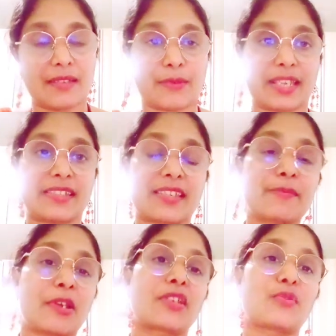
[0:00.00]
Okay,
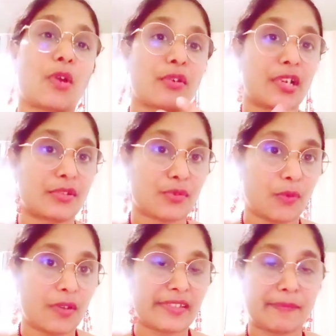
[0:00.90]
just because you want to
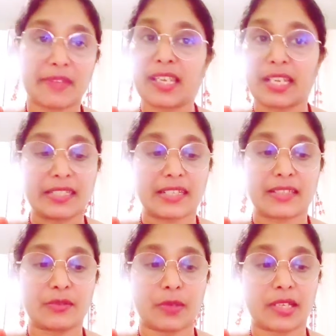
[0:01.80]
control something, it
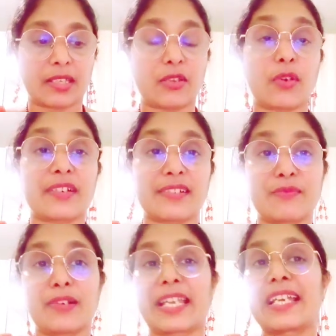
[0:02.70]
doesn't work. You are
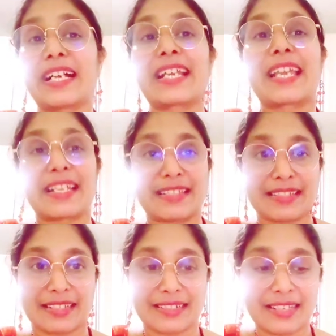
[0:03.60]
working
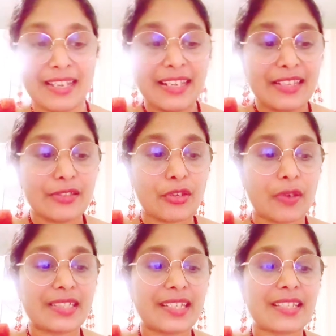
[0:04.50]
against it. So, you
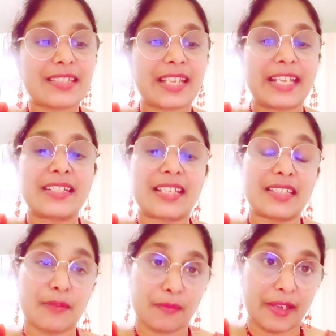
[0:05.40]
are just
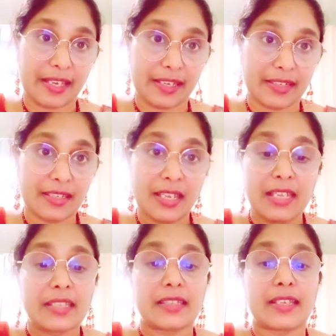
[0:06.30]
intensifying
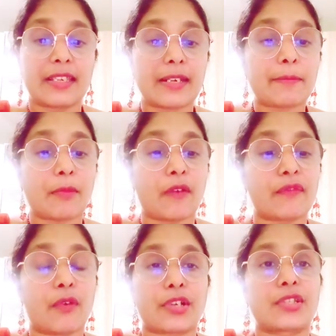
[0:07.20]
the grip
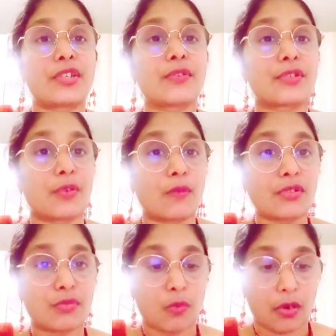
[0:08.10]
of what you
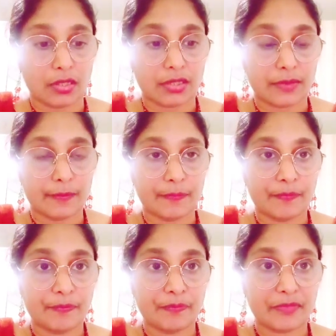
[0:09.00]
don't want.
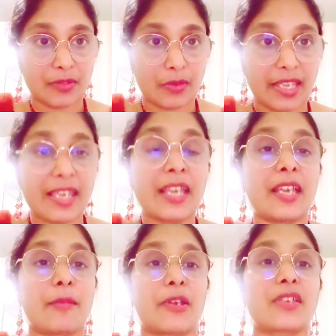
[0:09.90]
Okay,
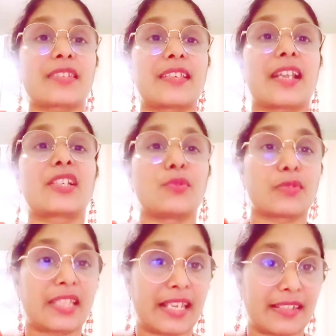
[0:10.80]
because there are
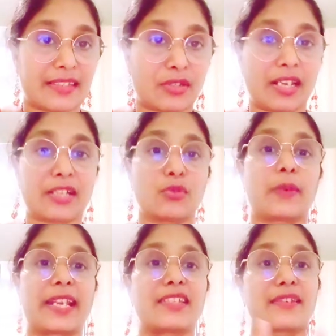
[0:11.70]
two
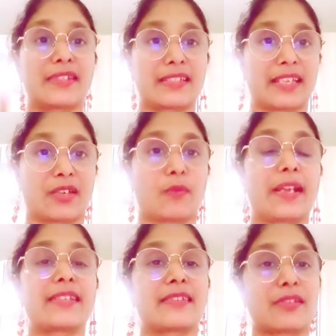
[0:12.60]
ends of the stick.
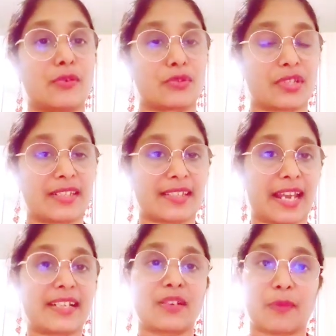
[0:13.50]
One is the solution
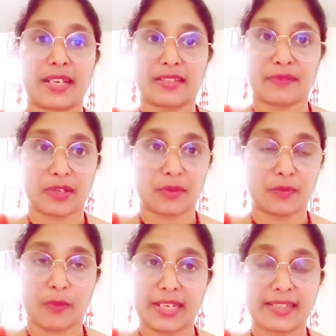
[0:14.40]
side and one
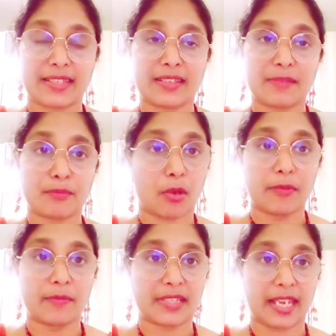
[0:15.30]
is the
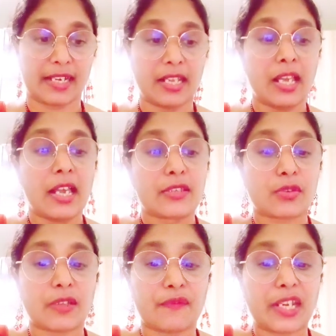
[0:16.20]
problem side.
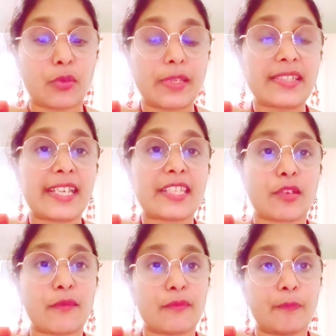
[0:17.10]
So the frequencies
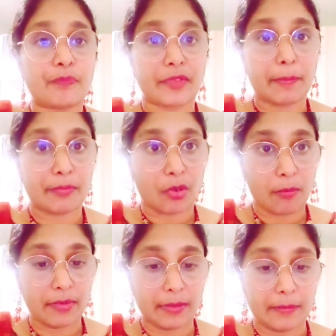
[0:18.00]
of the
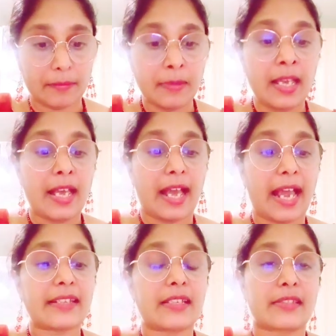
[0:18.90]
problem
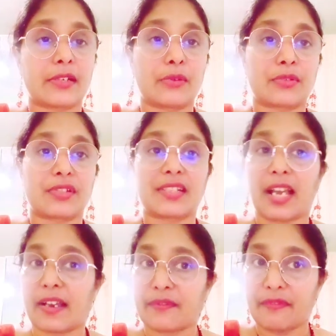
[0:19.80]
and the solution
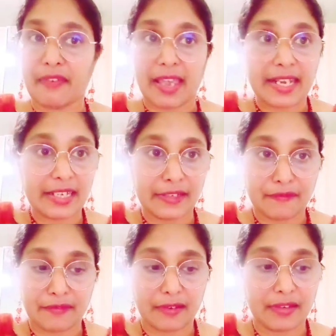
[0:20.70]
are very
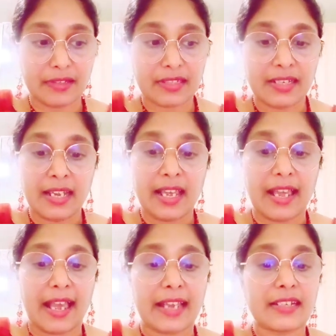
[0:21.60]
different,
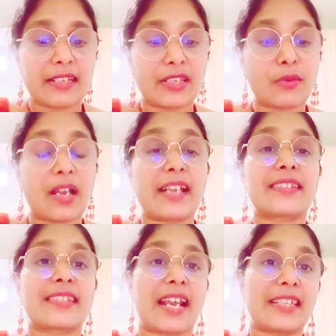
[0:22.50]
and you
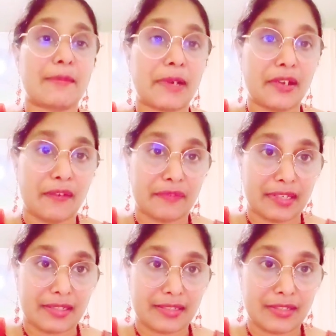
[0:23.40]
can't stand in the middle of
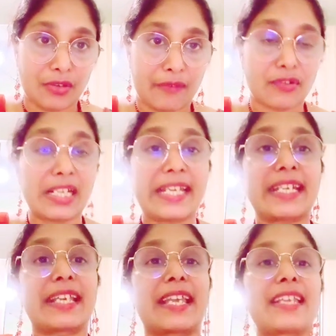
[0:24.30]
it. You have to
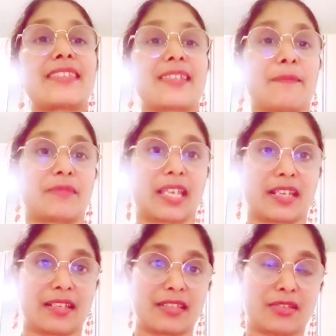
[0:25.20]
lean against
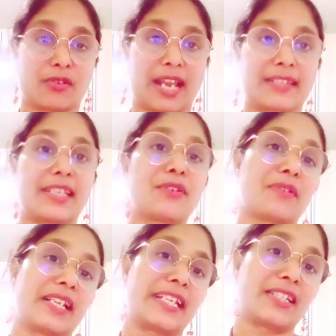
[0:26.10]
something. So rather you
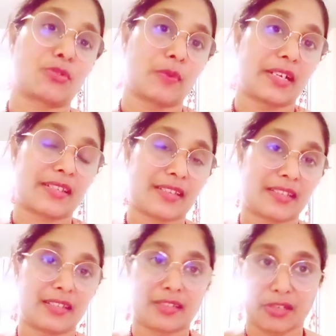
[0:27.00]
lean towards
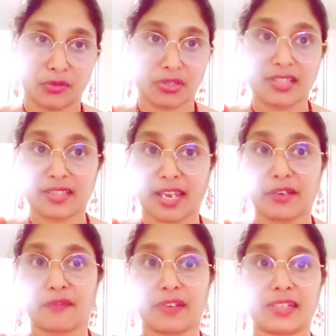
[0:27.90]
the solution
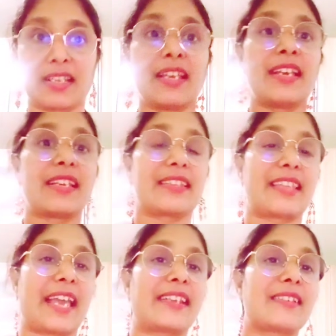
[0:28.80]
side of it
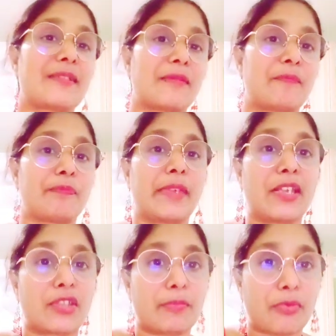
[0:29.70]
than
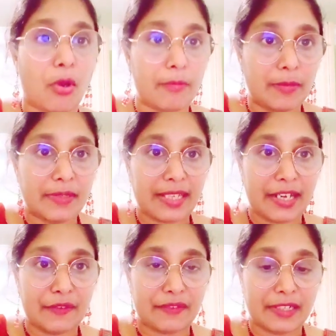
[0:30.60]
being on the problem
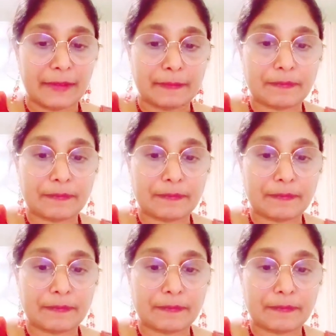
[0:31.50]
side of it.